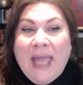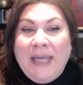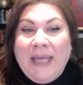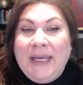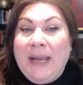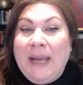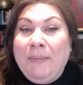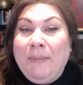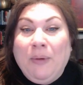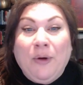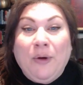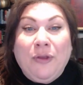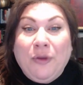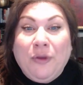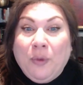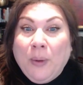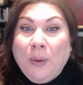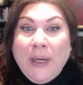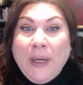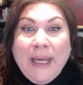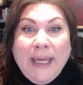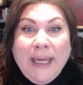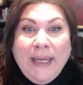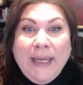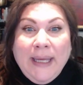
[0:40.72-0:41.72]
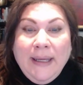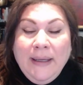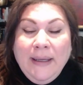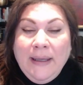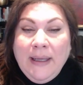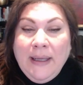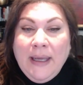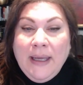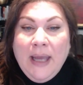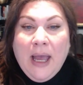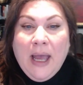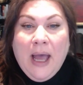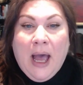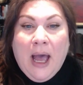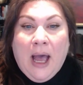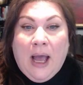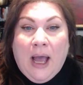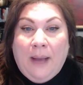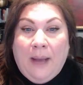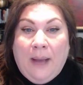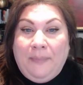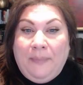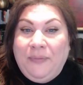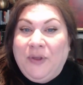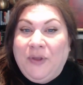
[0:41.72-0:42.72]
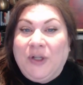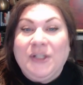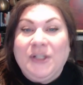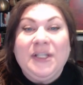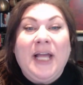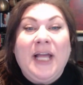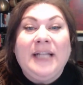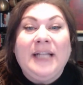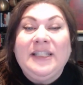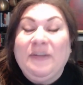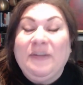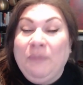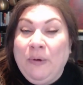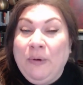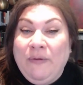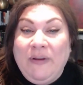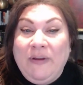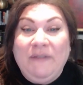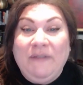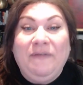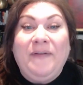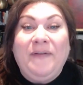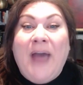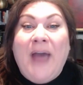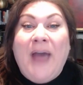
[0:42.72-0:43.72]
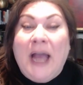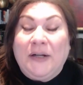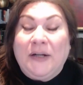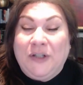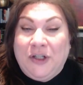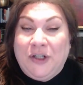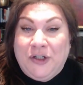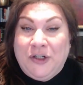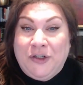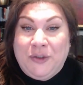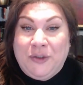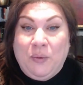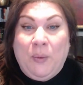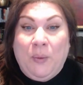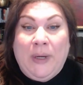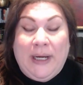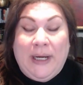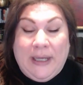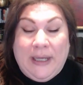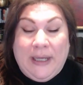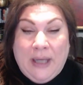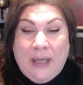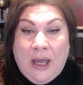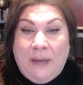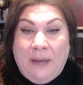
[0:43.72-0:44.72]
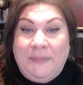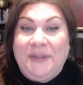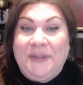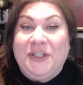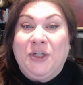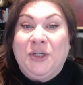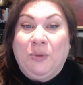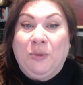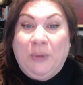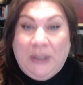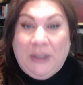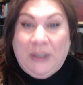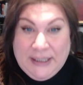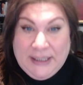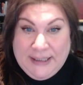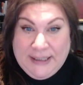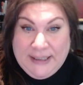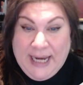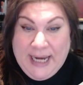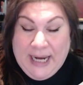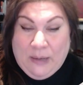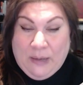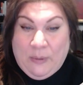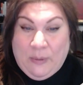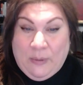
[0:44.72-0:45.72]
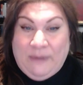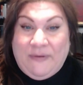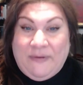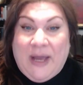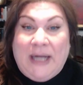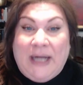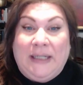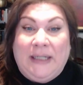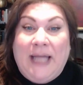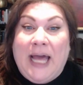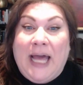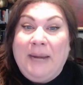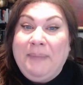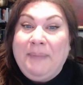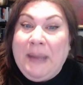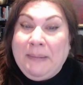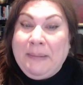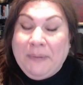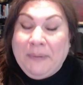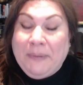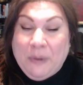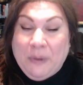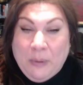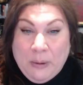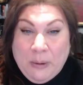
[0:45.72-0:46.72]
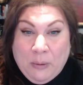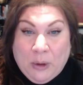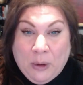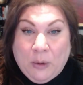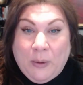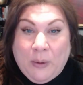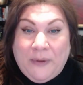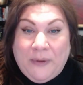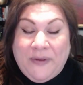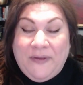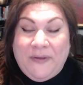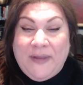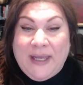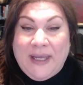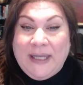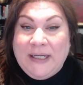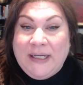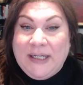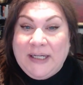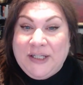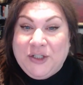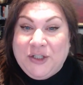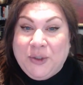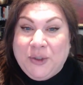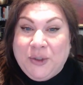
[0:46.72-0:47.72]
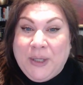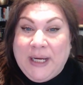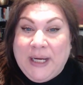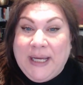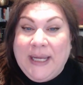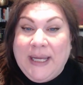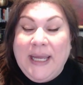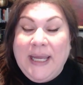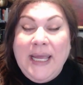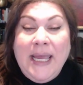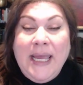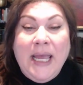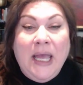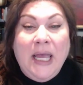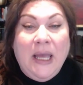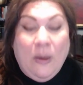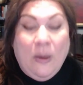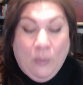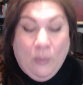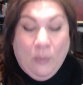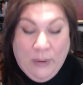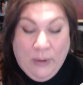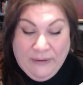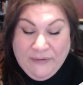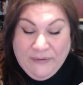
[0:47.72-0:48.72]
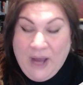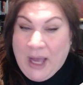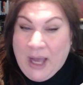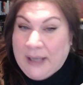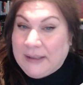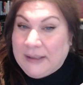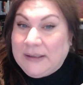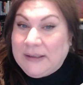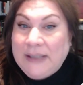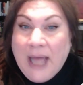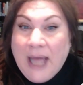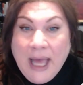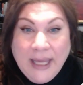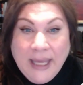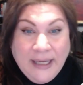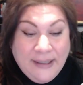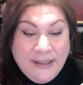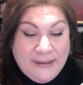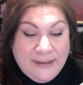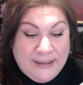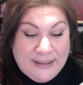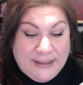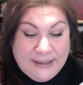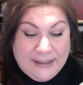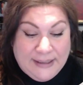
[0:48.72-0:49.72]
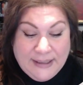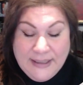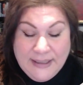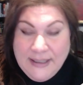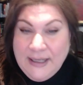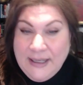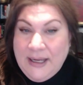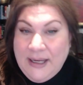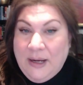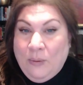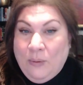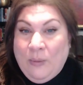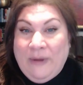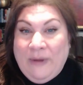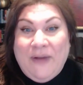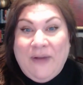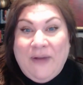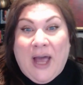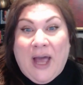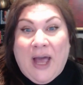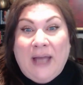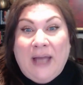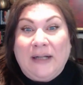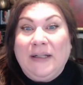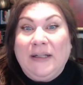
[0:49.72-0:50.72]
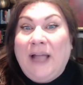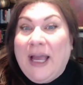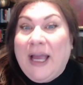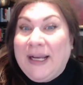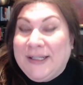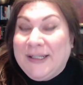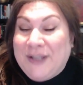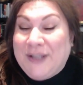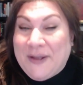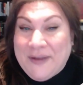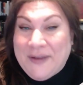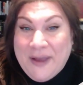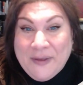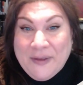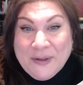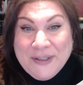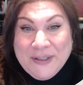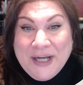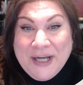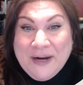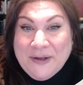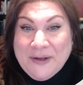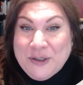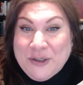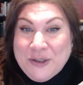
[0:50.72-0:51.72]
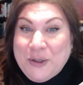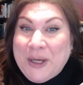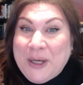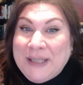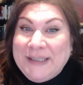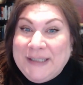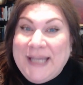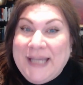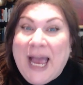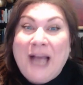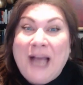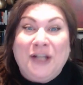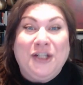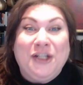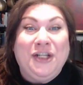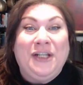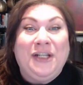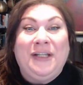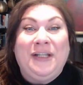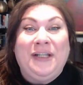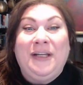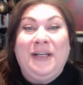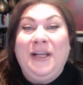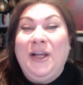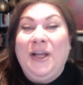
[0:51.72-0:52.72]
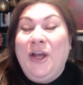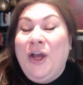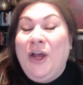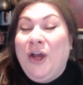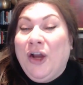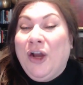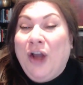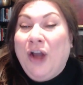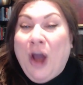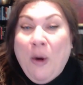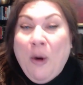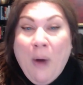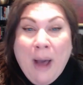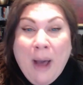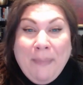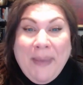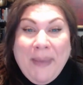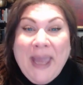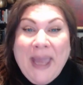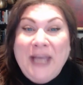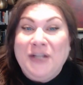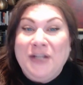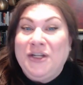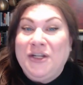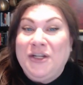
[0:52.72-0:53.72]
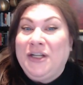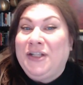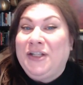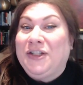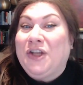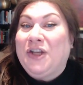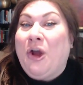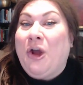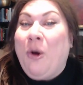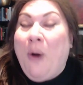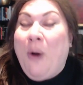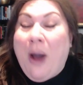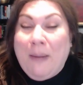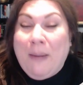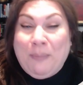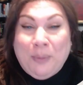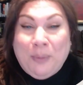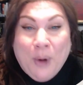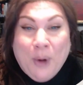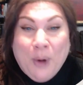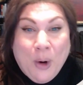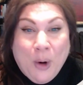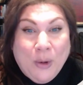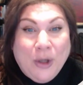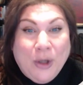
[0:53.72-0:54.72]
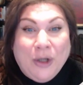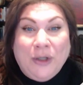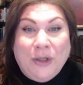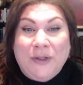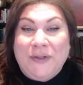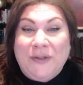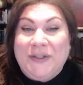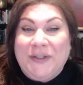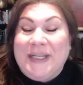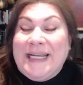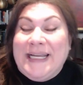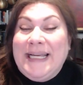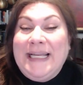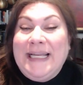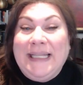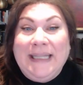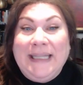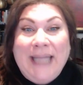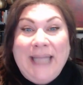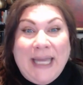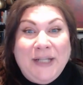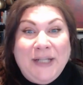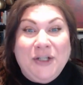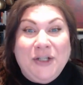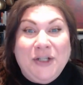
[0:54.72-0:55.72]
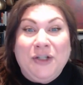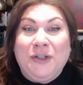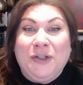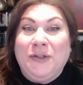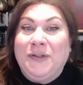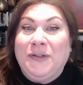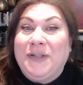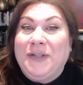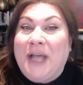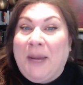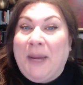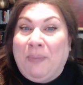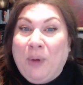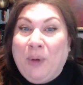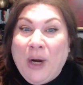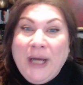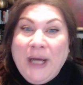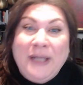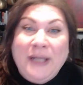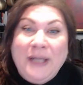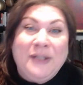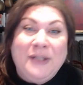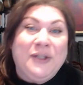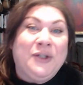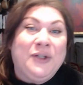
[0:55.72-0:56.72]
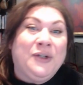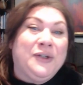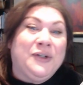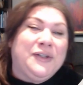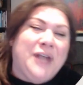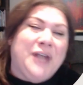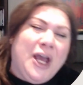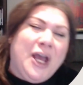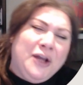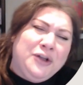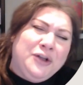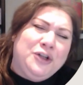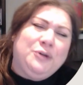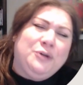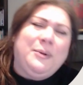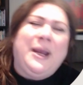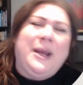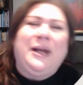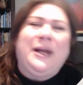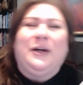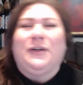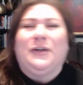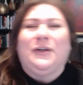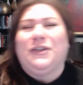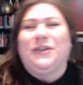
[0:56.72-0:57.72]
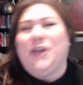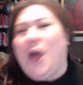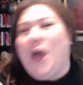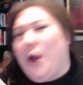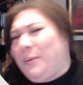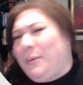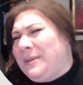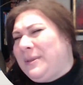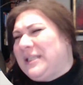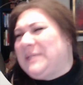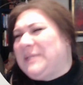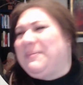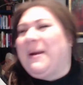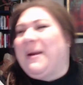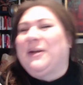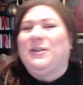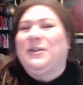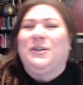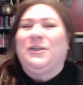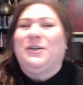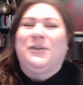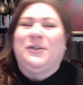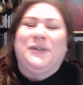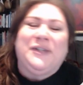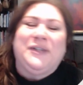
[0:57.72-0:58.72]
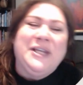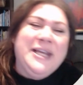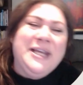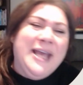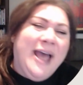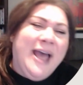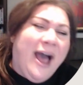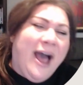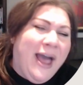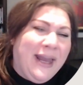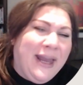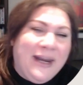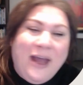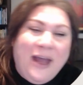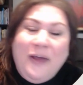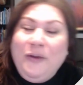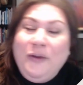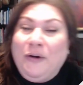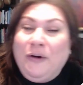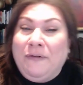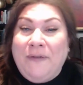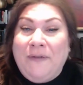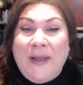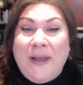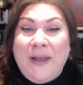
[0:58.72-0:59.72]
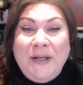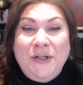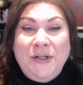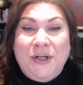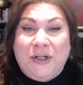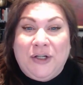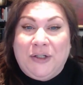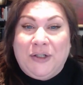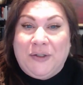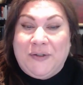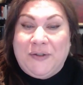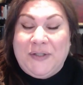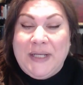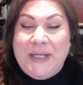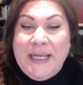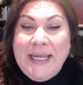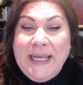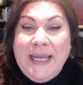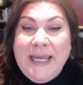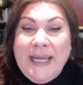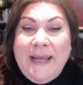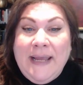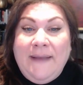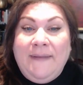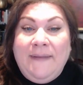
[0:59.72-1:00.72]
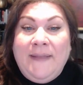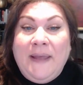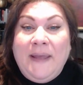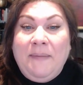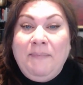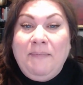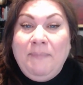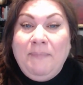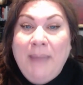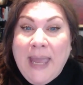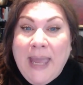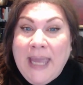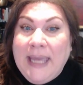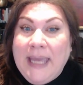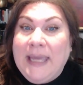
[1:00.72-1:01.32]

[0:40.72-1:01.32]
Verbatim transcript: And number three, um, there's lots of moving factors when it comes to real estate. We've got a lot of people that we work with in the industry. We've got clients. We've got clients on the other side of the transaction, co op agents, co op brokers, lenders, appraisers, underwriters, home inspectors, and other vendors that